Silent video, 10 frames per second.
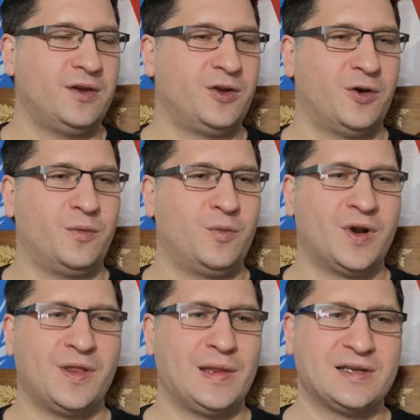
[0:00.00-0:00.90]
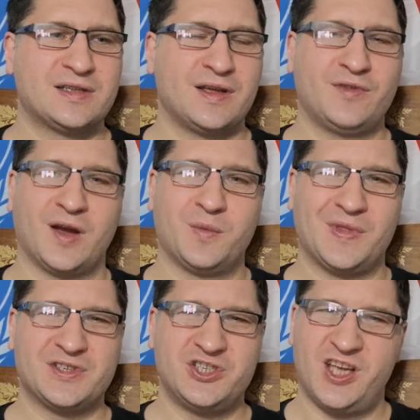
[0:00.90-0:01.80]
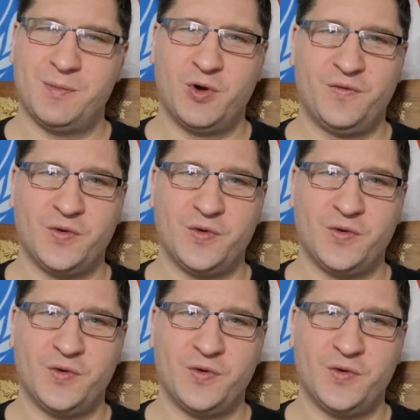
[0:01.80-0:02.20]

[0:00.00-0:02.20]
you know, one of the things that they've done with these GMO